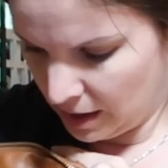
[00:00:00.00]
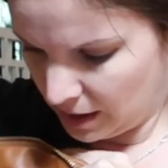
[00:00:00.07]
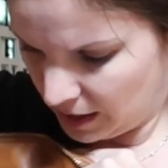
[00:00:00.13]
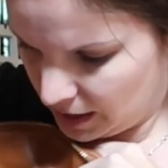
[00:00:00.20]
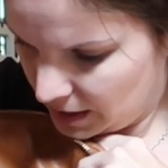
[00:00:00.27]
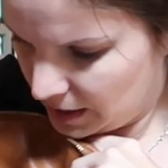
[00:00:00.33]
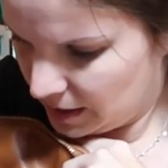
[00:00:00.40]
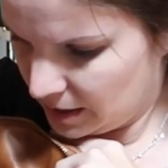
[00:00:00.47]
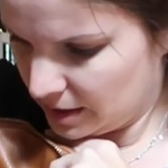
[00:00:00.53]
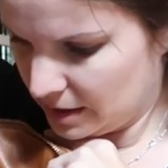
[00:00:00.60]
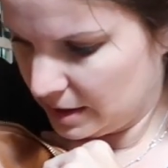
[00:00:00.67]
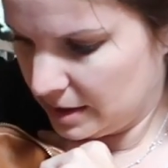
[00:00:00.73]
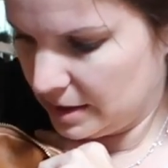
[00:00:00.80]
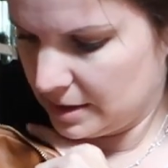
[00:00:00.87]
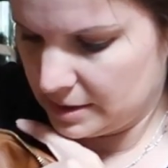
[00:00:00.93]

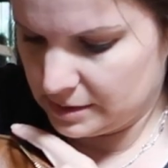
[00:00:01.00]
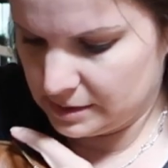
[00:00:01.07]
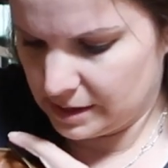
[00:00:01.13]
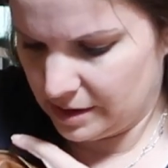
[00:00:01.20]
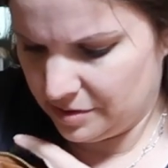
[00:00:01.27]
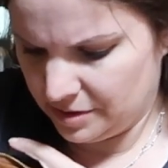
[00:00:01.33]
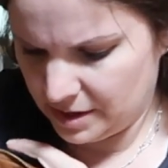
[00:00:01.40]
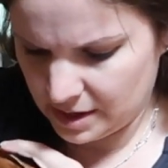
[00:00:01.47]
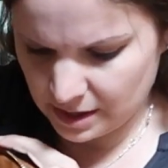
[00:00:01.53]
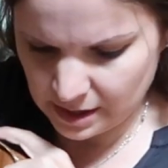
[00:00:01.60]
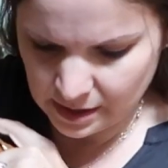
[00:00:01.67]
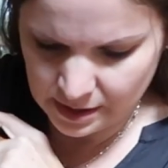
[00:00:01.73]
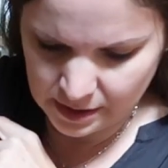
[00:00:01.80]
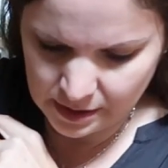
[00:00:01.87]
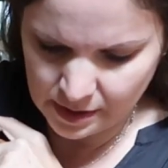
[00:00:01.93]
And I
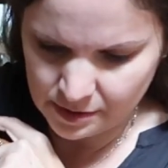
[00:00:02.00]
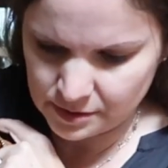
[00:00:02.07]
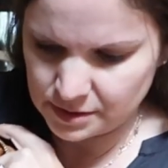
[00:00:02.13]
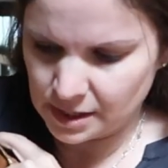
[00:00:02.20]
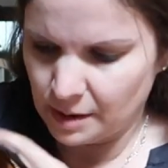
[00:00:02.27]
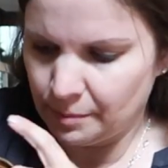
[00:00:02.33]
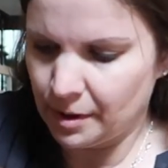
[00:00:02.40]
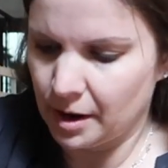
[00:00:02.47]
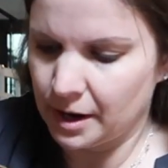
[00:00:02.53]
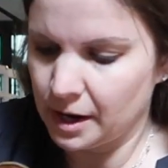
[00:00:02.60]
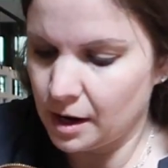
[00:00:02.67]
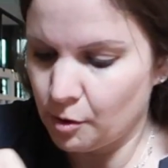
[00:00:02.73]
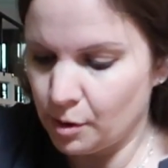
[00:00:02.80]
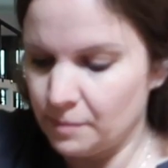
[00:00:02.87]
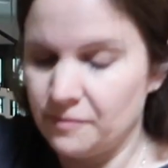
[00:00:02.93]
think in another side
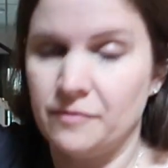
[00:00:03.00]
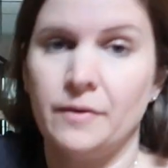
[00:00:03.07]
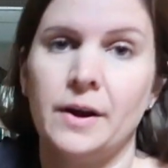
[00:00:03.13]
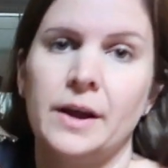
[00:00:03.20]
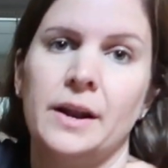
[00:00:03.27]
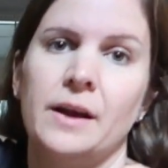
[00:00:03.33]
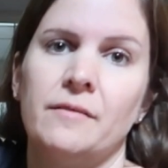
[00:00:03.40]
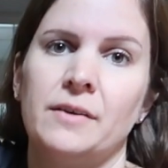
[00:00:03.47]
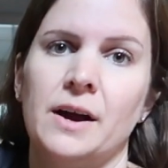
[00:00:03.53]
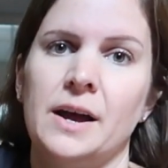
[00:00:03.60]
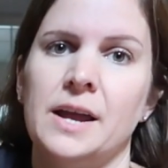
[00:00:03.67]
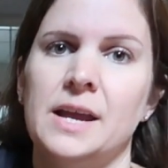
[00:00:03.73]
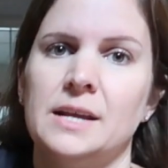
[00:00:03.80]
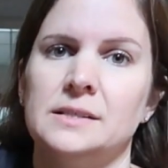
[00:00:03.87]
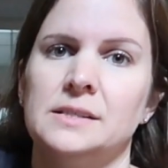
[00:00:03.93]
pocket, up front, I've
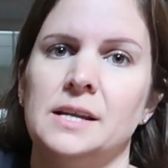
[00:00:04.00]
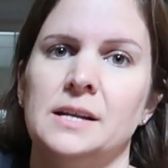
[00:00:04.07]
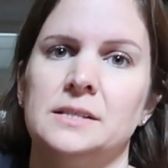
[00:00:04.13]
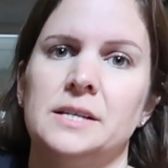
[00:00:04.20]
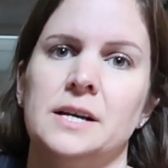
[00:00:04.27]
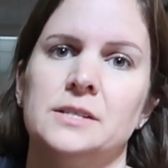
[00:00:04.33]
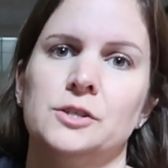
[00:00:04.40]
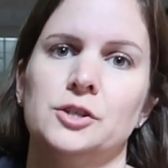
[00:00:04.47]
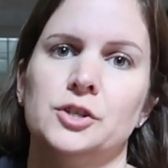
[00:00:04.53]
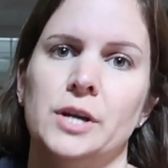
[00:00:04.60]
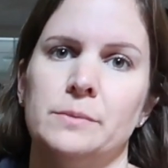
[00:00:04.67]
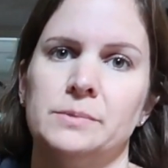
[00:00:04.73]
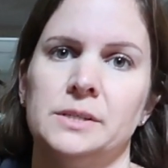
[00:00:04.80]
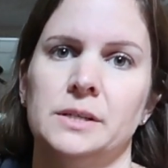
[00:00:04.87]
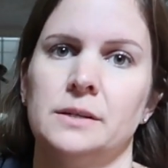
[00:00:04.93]
got hand sanitizer and
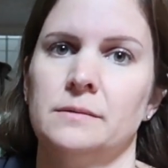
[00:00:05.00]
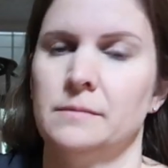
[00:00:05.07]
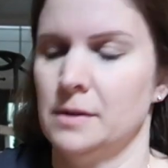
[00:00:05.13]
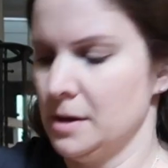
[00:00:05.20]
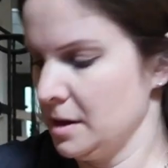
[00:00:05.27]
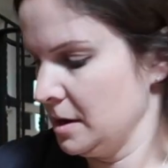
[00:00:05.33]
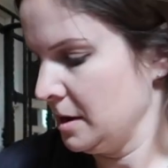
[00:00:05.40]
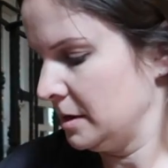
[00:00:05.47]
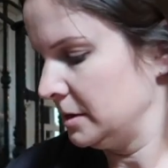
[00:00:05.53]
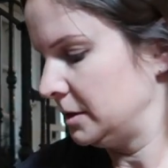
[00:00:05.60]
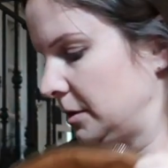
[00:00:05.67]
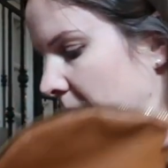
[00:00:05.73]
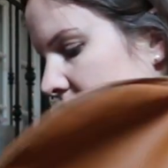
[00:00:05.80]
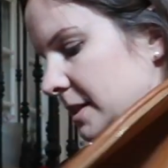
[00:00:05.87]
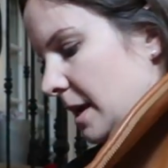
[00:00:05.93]
chapstick.
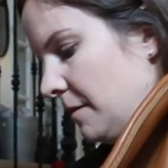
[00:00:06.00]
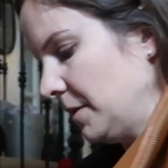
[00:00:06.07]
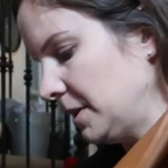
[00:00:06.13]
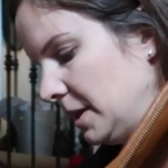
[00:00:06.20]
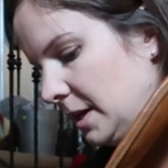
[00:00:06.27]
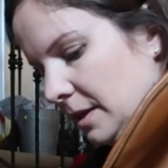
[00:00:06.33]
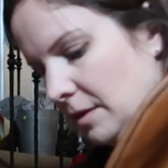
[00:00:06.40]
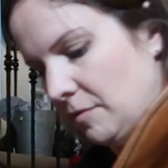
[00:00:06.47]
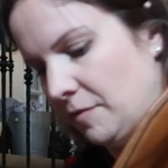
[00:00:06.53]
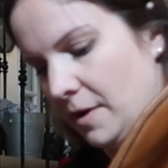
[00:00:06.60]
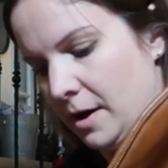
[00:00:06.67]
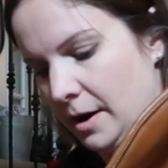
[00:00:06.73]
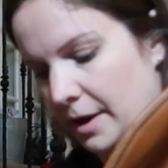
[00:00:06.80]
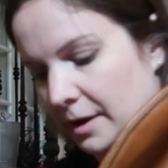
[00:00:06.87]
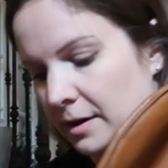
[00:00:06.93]
So that's everything in the
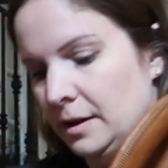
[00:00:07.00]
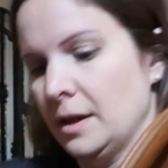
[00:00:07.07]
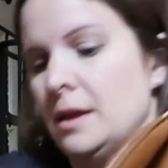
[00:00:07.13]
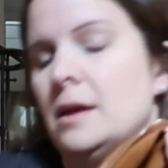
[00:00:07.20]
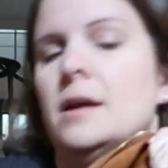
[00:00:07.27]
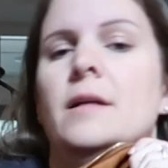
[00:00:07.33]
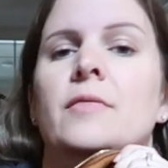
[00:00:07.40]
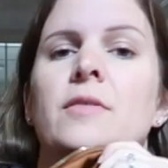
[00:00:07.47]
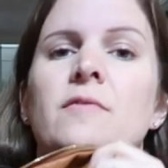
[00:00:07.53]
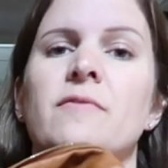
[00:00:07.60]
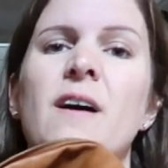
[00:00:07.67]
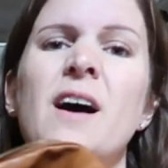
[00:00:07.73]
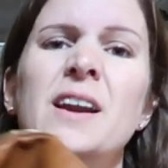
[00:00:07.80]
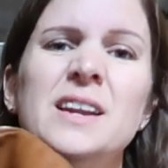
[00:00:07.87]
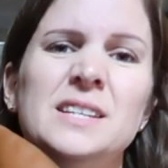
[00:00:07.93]
Fawn. The
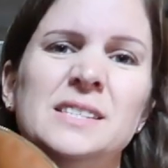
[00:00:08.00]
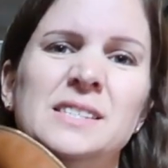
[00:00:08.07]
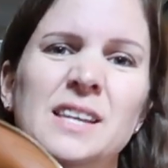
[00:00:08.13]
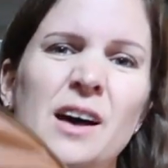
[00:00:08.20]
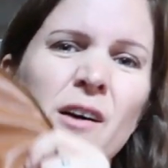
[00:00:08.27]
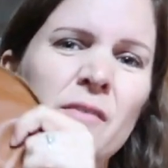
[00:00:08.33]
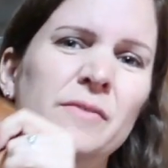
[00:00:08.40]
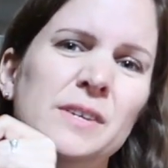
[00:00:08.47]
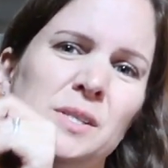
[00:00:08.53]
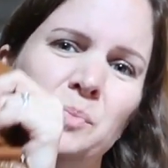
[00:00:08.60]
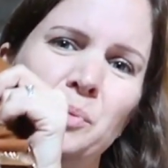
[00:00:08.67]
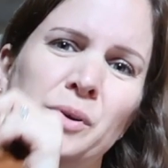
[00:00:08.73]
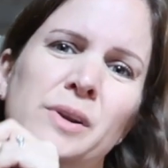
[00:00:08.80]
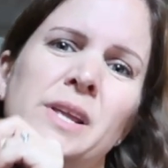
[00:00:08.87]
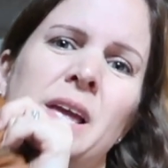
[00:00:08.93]
Fawn itself is
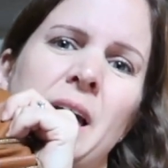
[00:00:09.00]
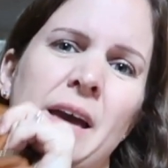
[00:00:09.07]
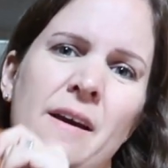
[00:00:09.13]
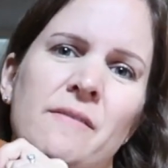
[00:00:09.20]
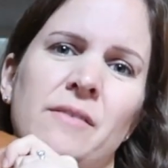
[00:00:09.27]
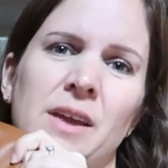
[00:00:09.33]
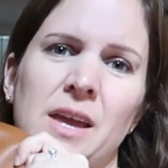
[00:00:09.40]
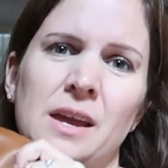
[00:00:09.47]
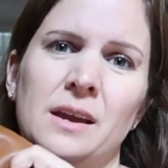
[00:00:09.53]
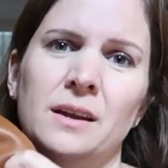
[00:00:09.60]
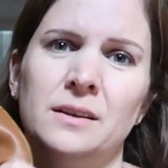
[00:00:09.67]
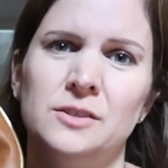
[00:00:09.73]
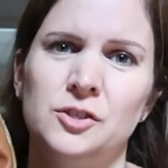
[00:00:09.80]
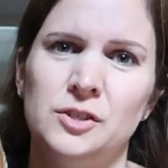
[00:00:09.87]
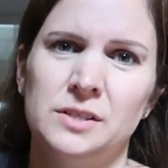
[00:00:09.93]
pretty
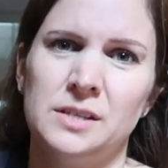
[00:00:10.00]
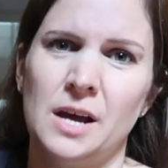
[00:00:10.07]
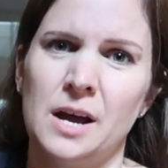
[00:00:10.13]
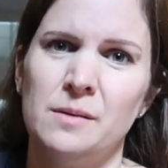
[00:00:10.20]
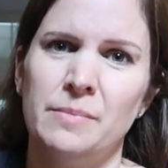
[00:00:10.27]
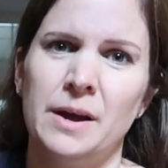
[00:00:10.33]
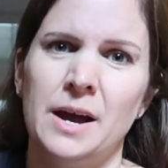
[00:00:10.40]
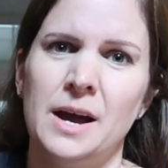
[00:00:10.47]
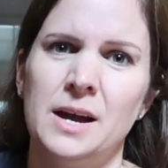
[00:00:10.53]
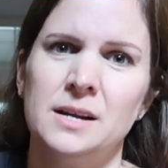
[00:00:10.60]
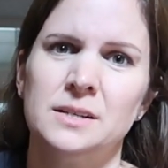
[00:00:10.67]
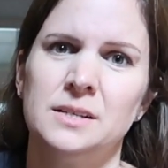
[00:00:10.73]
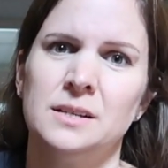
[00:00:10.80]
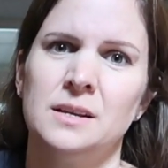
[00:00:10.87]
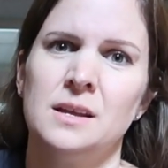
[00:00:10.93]
heavy, just
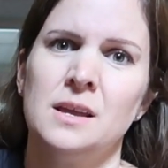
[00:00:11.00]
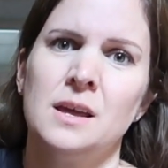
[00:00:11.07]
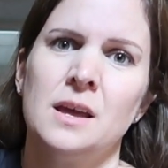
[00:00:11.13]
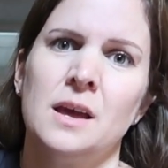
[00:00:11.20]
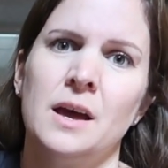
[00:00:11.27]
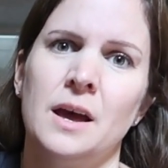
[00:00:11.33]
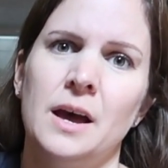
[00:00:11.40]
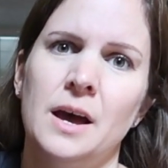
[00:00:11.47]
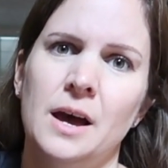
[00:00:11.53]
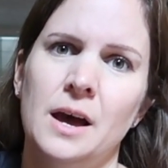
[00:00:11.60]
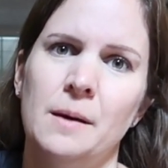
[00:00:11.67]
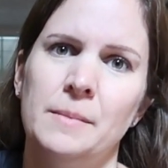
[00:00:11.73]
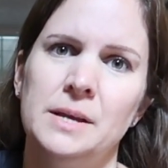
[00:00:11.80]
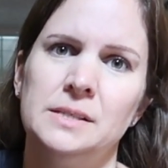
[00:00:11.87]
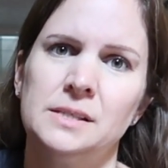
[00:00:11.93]
unpacked.
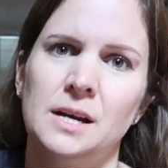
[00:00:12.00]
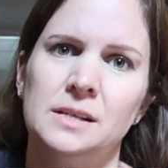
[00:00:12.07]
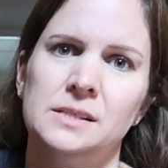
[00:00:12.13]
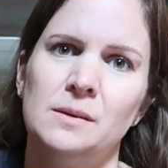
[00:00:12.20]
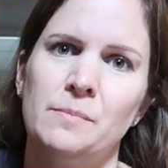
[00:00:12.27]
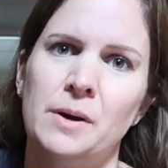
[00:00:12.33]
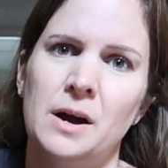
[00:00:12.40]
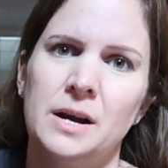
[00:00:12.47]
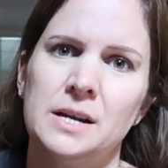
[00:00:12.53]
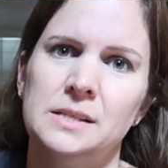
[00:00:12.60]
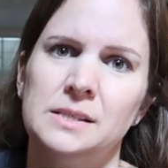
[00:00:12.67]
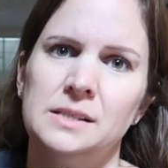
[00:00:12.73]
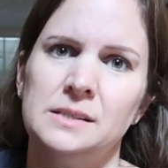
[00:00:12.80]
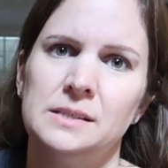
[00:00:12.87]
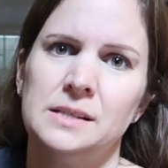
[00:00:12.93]
It's got some
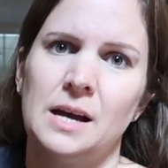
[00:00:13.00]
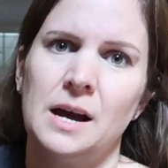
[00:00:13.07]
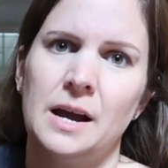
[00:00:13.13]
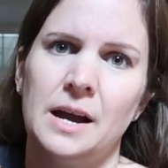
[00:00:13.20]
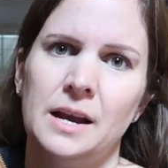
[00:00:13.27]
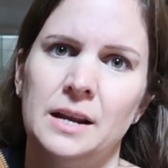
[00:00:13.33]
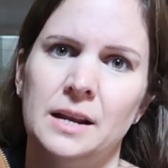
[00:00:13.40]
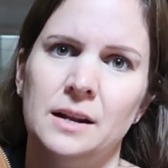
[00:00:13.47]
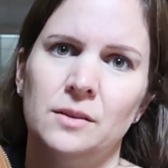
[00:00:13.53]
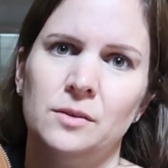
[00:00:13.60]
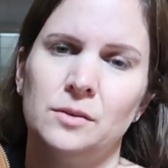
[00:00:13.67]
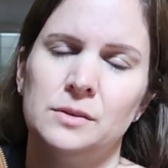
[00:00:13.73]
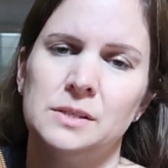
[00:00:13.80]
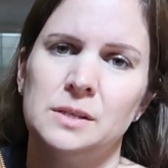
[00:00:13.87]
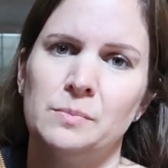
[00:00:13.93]
pockets inside and a
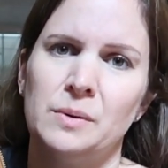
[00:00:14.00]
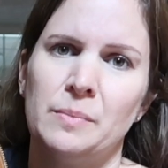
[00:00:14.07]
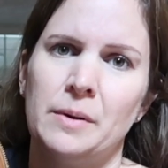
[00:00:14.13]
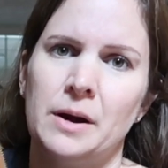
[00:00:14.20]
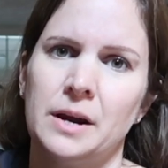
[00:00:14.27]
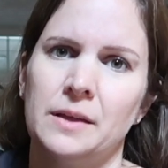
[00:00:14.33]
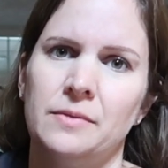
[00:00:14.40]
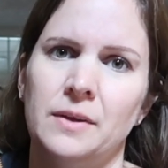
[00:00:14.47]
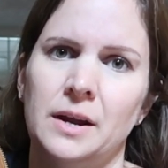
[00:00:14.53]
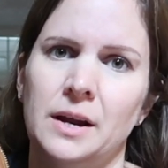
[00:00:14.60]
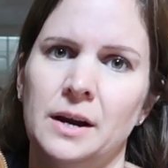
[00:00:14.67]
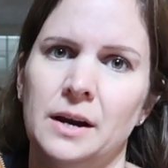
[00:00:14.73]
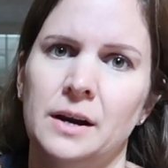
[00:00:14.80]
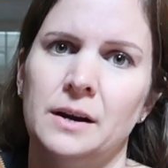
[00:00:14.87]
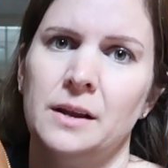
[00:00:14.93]
little zipper pocket
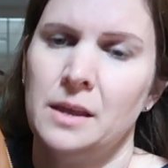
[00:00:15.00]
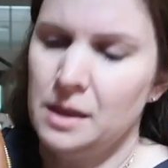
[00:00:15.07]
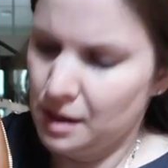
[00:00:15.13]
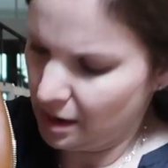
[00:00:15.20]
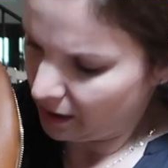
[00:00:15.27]
there.